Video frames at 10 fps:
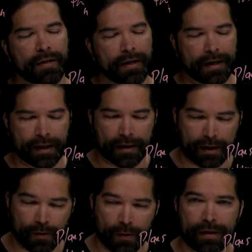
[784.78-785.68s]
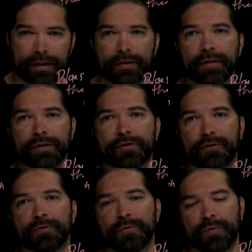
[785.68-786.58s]
again, the goal here is
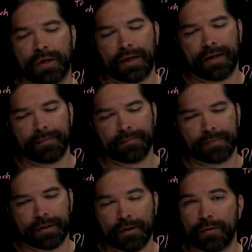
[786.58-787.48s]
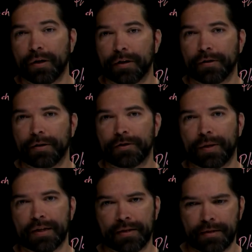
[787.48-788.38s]
to no longer
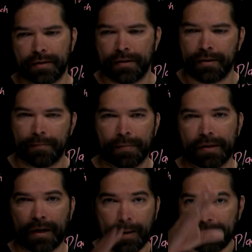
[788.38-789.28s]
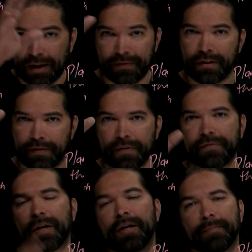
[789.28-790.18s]
address the top level of the
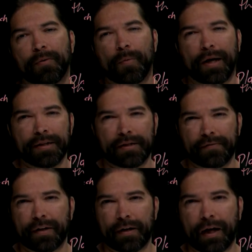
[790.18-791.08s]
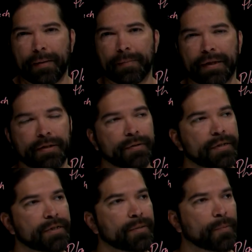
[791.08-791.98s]
fire, but why is the fire happening? You'll get
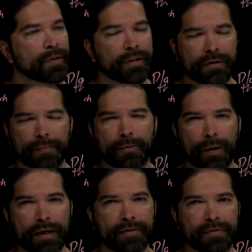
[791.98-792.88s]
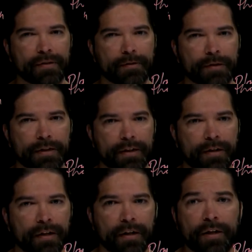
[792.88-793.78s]
to some really good proactive solutions here.
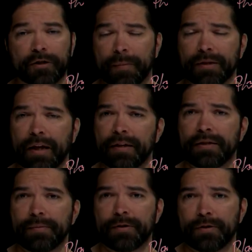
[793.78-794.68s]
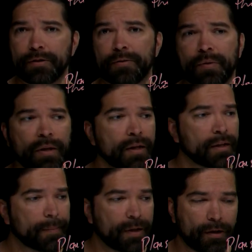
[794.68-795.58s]
So I'm excited to see what you do.
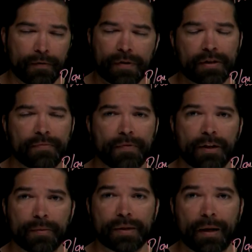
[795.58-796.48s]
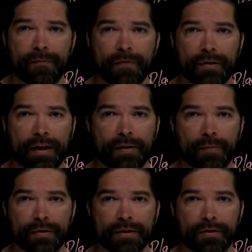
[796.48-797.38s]
Let me know if this video was helpful, and
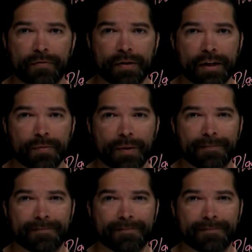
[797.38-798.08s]
we'll see you for the next one.